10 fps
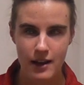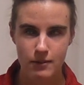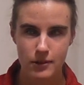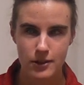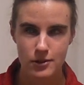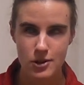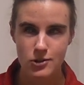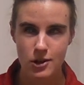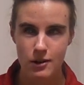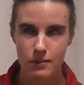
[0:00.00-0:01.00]
and with the
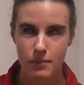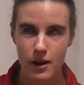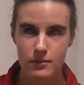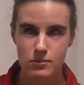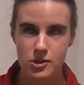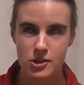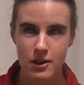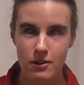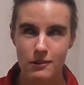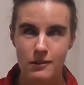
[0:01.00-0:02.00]
teacher, but
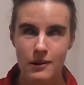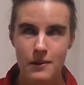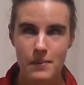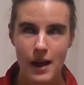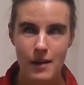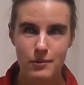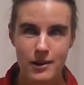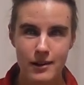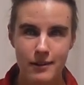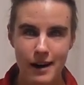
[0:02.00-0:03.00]
still I'm
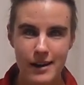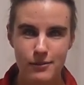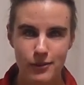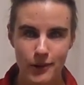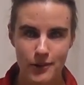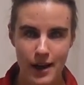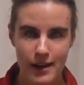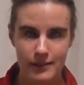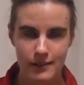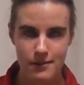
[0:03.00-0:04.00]
really grateful
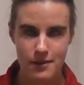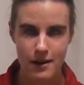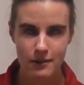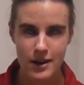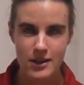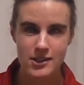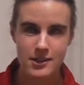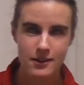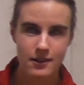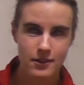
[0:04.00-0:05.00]
that there
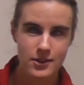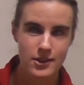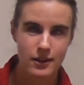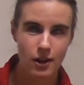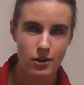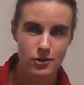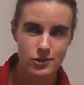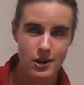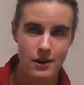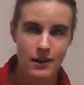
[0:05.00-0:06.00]
is this
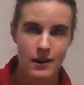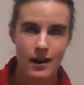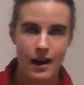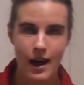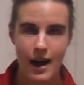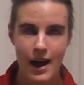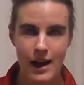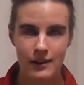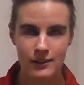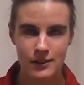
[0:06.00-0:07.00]
technology,
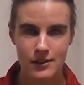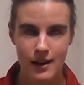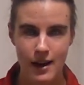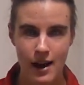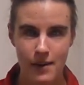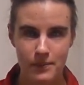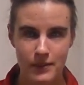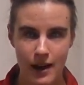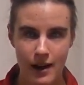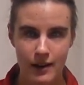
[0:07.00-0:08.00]
and
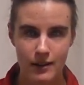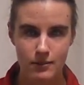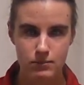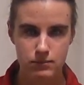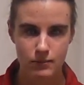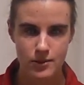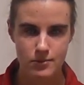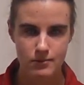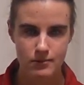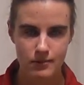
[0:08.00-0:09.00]
I was
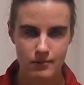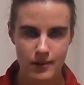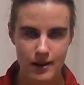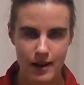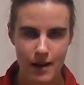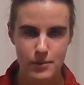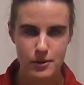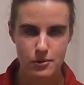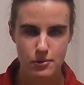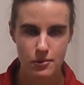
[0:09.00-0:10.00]
really happy
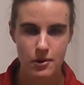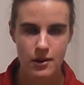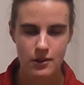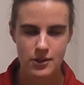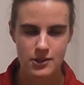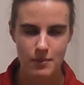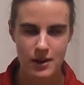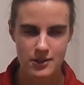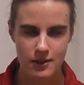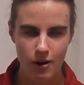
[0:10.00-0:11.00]
to do this
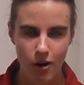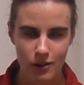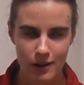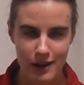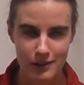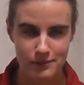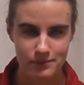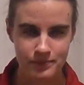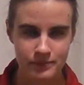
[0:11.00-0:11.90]
semester online.